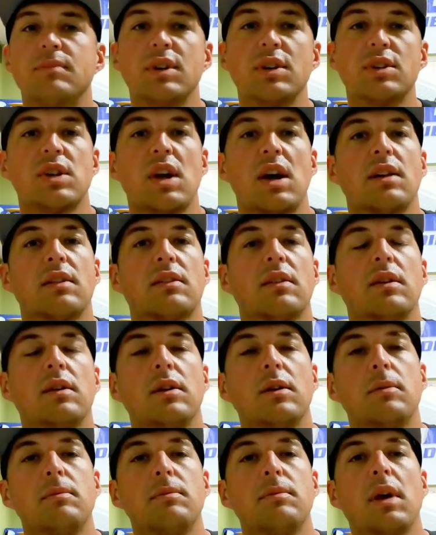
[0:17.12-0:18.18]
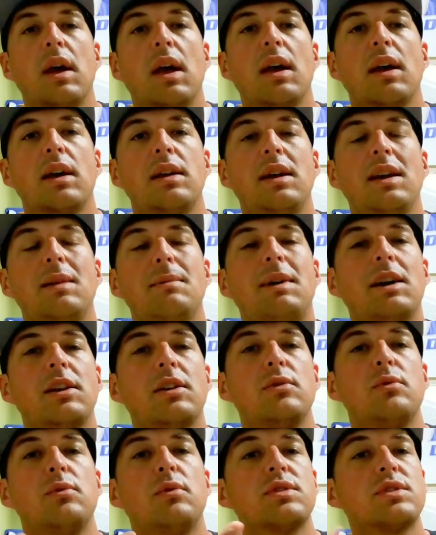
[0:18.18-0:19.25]
Big shout out to him, and
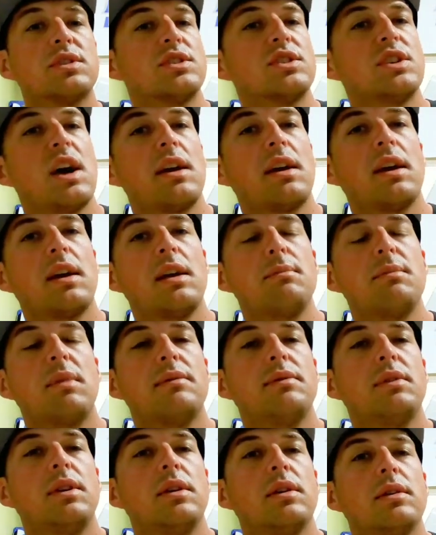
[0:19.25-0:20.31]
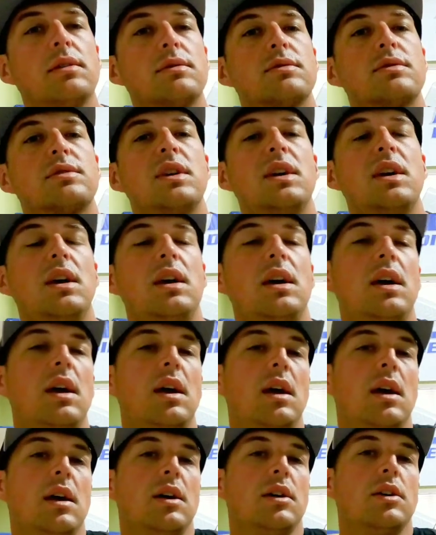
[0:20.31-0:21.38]
anybody who wants a shout out in my videos,
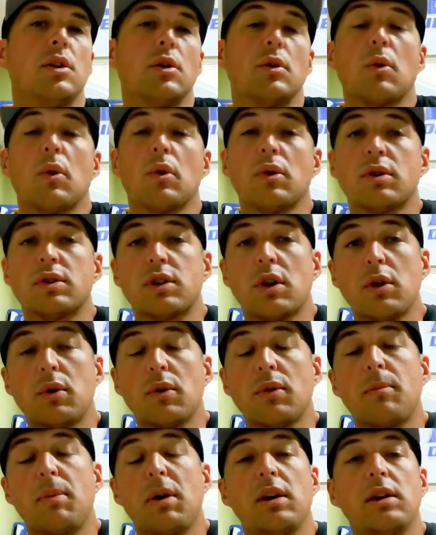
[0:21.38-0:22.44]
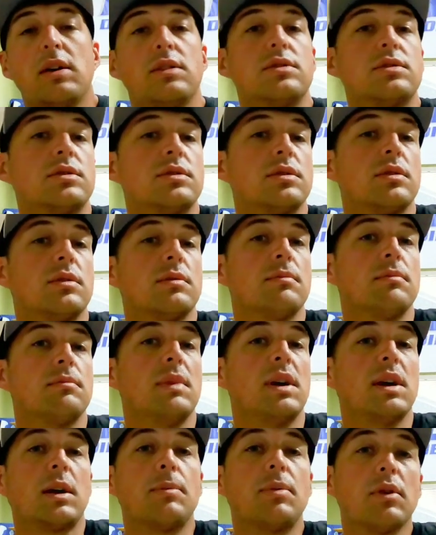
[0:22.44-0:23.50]
go to the page,
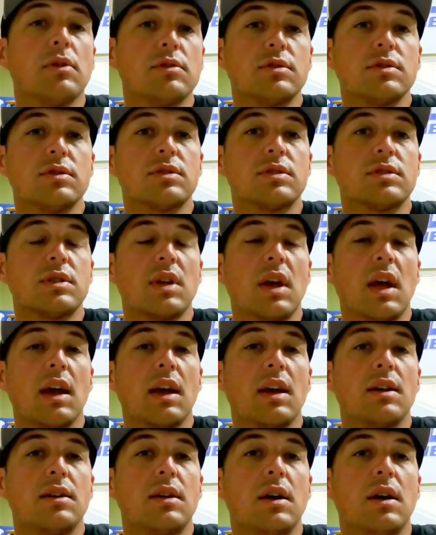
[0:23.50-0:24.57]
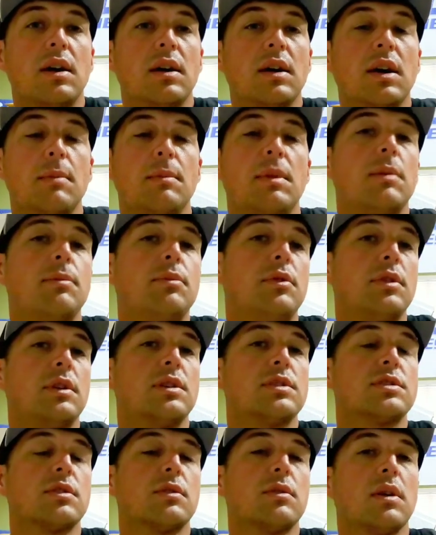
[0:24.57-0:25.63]
make a purchase, and hit me up
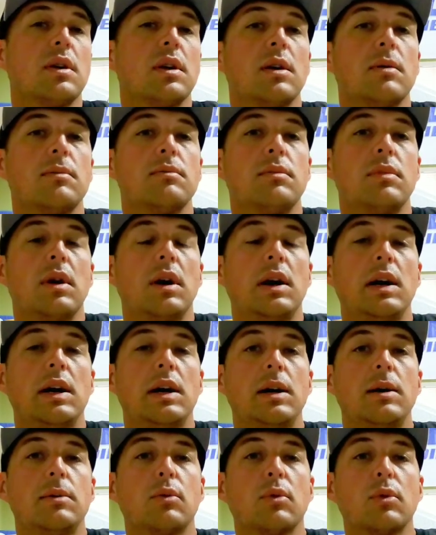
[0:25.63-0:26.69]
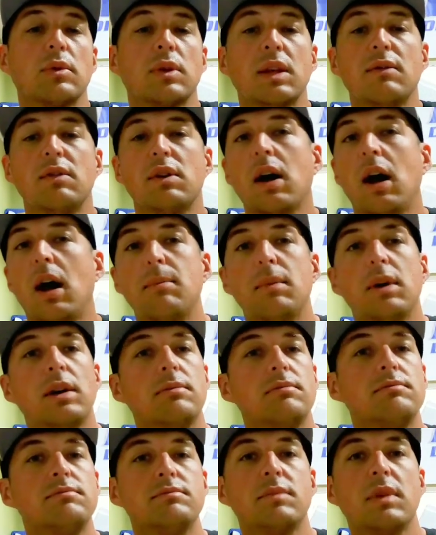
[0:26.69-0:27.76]
on Instagram or leave a
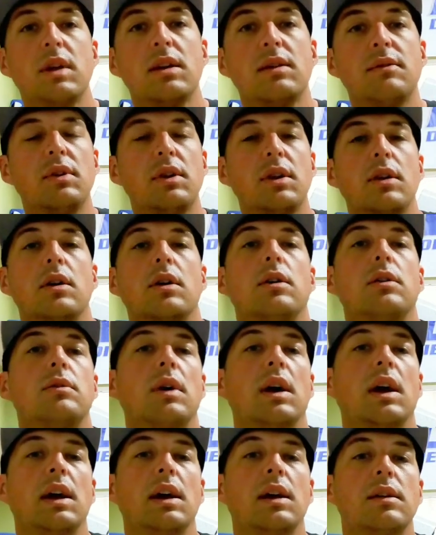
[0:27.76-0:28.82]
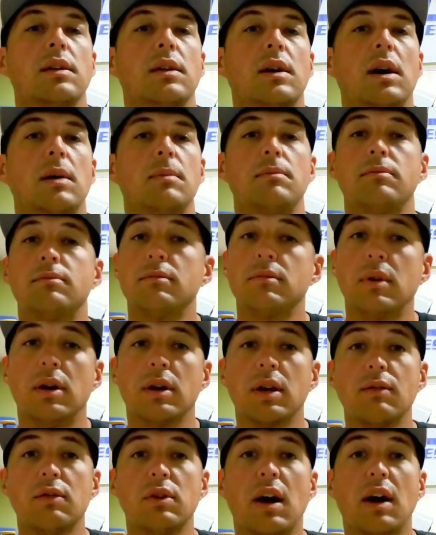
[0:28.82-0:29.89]
comment in a video, and
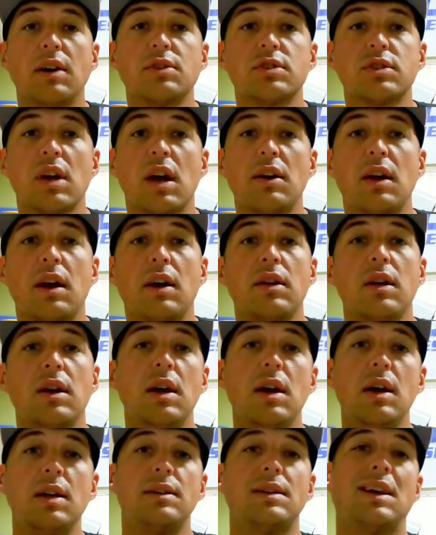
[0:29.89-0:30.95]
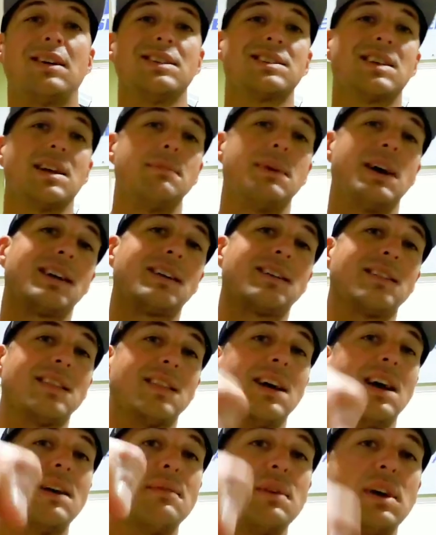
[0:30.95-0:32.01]
I'll give you guys a shout out. Now let's get back to the
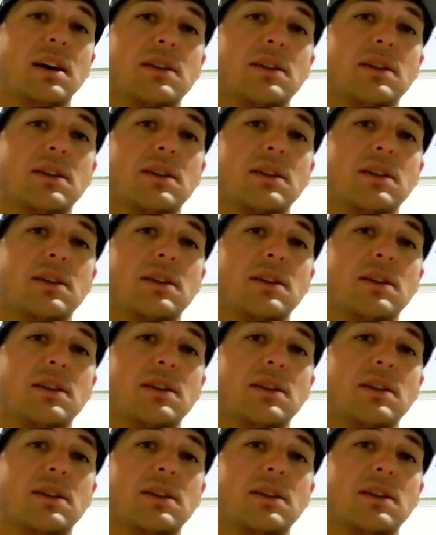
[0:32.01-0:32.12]
live